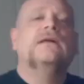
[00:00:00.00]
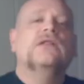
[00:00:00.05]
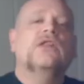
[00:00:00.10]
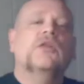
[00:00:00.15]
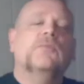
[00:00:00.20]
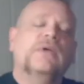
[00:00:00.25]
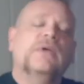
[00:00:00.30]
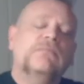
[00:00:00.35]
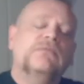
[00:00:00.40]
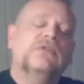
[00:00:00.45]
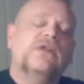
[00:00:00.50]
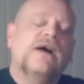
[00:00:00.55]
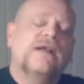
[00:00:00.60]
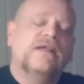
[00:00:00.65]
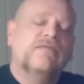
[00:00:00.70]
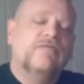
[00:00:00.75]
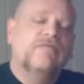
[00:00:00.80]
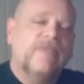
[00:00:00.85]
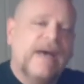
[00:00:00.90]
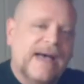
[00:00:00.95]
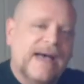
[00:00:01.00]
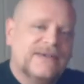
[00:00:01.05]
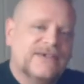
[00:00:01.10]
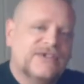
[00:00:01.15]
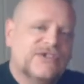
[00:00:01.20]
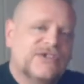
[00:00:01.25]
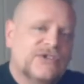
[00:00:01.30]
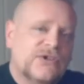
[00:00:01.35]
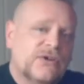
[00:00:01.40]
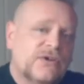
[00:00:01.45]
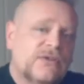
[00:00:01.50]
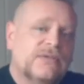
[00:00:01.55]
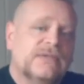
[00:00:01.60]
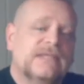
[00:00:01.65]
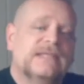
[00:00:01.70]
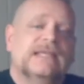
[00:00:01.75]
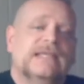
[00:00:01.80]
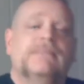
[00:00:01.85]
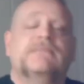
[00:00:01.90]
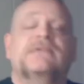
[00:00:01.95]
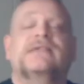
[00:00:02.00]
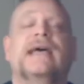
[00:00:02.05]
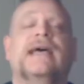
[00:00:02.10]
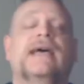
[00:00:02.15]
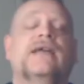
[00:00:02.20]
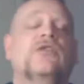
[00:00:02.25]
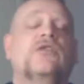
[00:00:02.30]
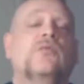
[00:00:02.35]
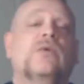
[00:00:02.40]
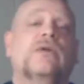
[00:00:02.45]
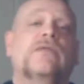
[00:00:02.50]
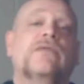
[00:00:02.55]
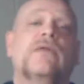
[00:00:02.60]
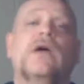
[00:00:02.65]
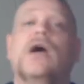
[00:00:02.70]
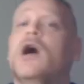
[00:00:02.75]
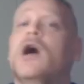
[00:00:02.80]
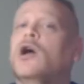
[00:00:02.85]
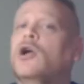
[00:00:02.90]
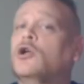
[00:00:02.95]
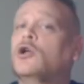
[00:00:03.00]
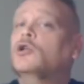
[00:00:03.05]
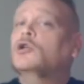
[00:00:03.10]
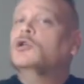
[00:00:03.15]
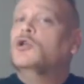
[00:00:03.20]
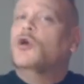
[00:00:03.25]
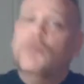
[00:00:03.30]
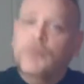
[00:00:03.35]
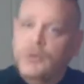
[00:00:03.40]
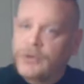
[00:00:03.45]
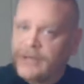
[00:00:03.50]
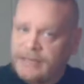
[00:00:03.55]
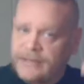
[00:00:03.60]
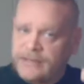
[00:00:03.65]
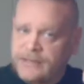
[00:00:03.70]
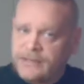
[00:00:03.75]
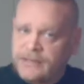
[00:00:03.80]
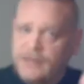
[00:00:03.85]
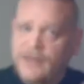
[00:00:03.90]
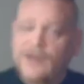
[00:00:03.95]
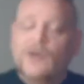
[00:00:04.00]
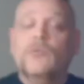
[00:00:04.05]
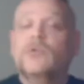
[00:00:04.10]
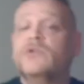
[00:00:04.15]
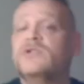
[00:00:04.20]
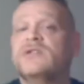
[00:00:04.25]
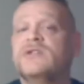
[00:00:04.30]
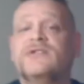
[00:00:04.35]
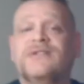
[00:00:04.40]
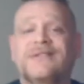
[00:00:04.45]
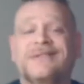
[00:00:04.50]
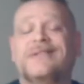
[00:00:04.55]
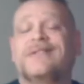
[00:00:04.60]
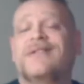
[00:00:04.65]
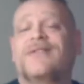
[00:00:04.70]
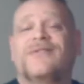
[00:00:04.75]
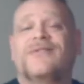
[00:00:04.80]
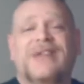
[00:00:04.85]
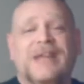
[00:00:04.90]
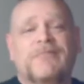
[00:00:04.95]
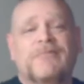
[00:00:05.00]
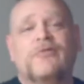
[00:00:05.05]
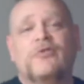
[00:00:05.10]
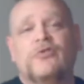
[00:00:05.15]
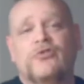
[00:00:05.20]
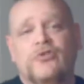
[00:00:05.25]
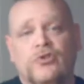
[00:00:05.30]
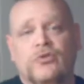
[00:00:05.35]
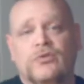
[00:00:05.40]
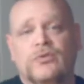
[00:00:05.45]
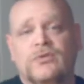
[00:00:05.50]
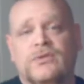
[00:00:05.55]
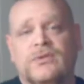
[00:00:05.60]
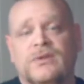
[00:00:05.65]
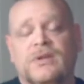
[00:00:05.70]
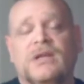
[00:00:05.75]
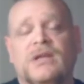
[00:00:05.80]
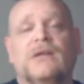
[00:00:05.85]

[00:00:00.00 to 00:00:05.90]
The big plot in fascist circles seems to end with globalists, which is just another name for Jews.